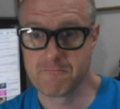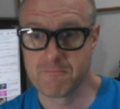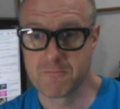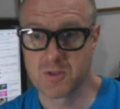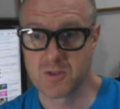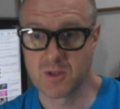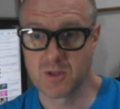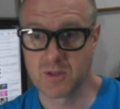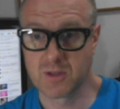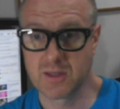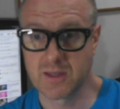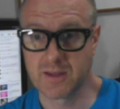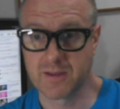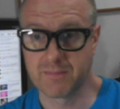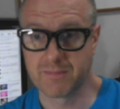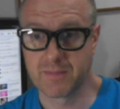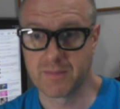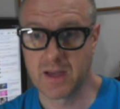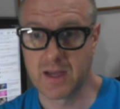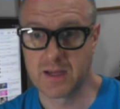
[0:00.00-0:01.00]
So yeah,
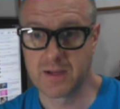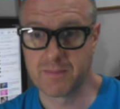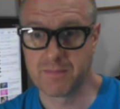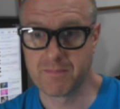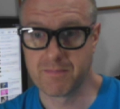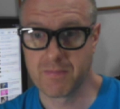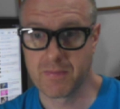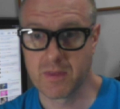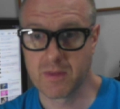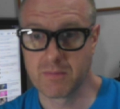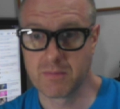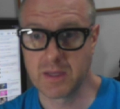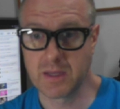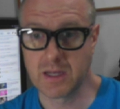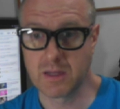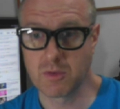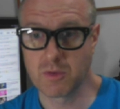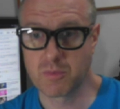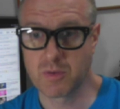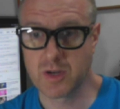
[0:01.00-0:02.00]

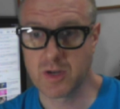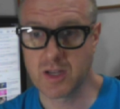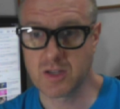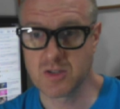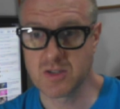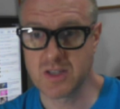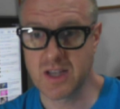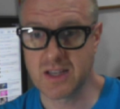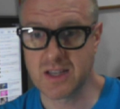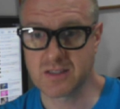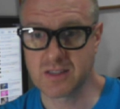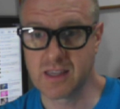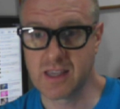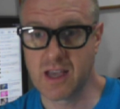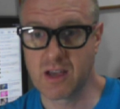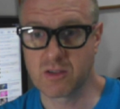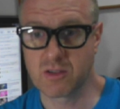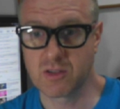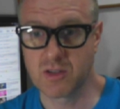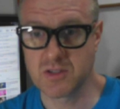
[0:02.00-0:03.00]
BW Productions asking,
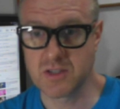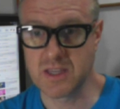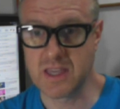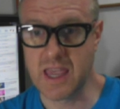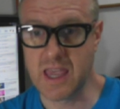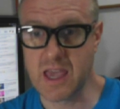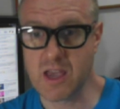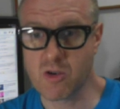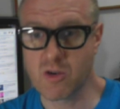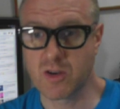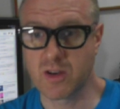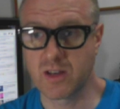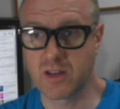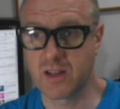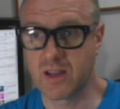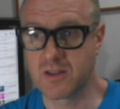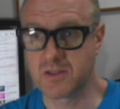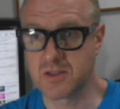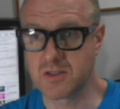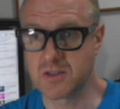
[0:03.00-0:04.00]
how good is the aircon in
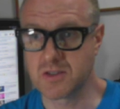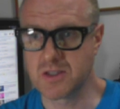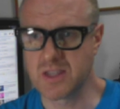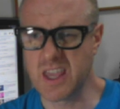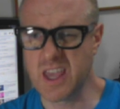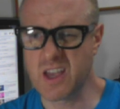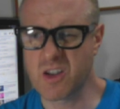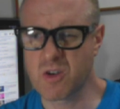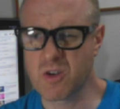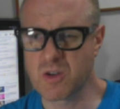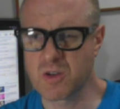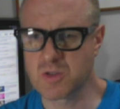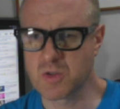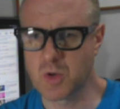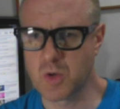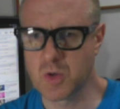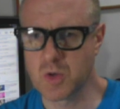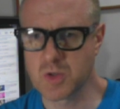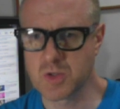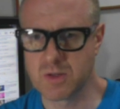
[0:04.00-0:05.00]
houses? The aircon is
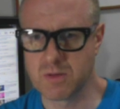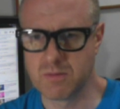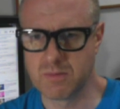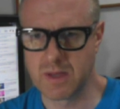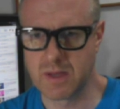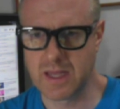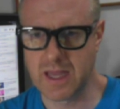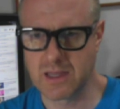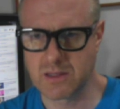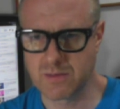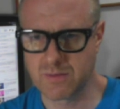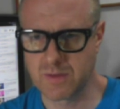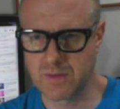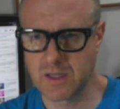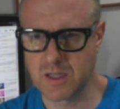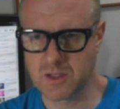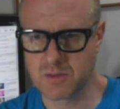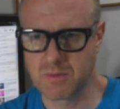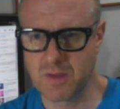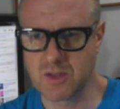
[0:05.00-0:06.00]
awesome, but as
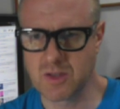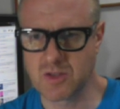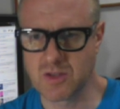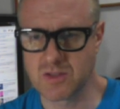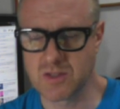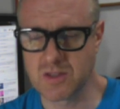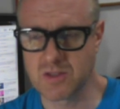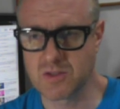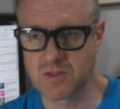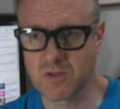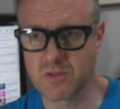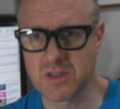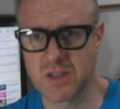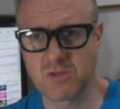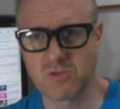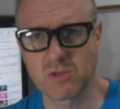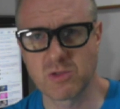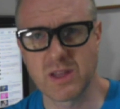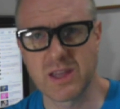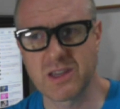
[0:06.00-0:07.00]
Phoenix mentions, there's no
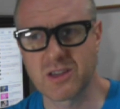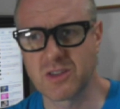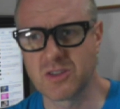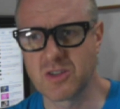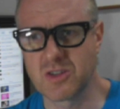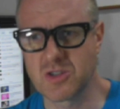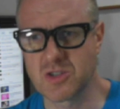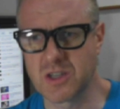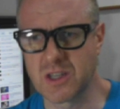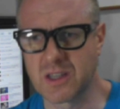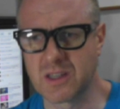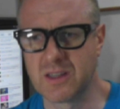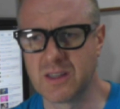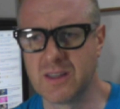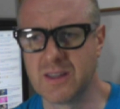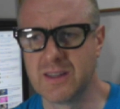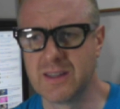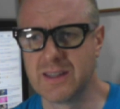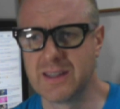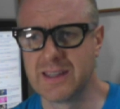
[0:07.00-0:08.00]
central air conditioning,
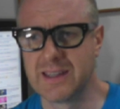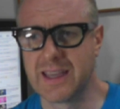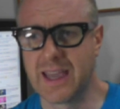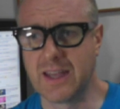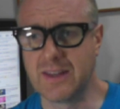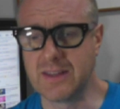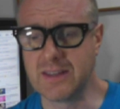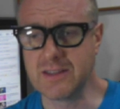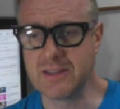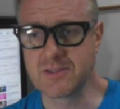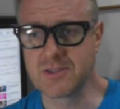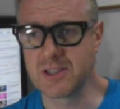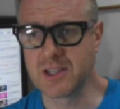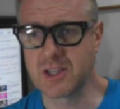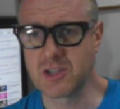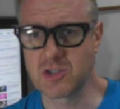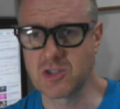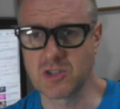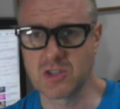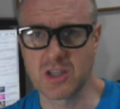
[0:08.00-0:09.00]
and the
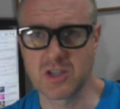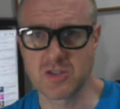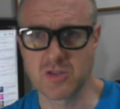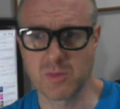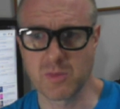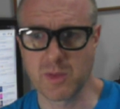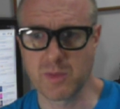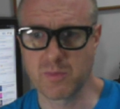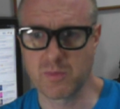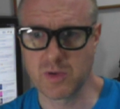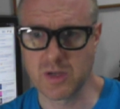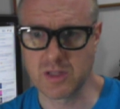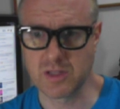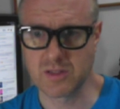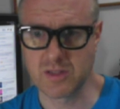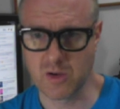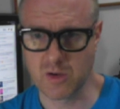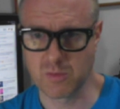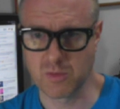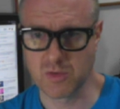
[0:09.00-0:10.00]
insulation tends to be pretty
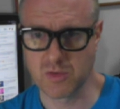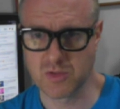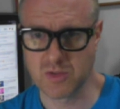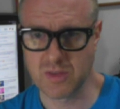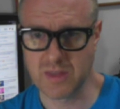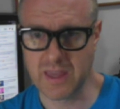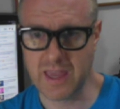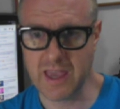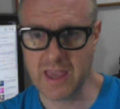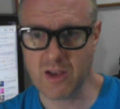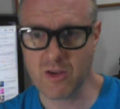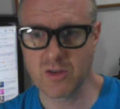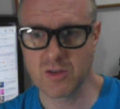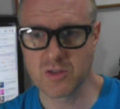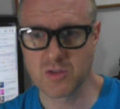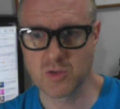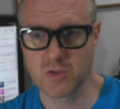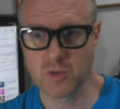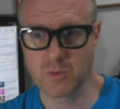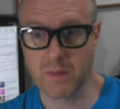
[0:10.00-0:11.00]
terrible. So the aircon
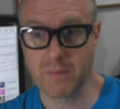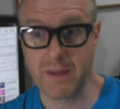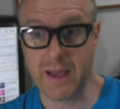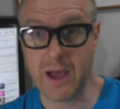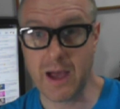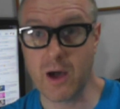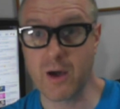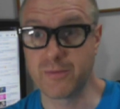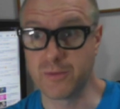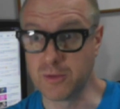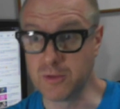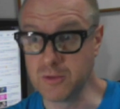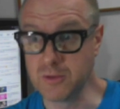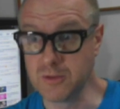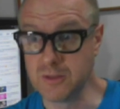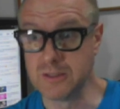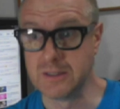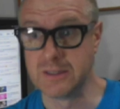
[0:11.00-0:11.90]
is super powerful,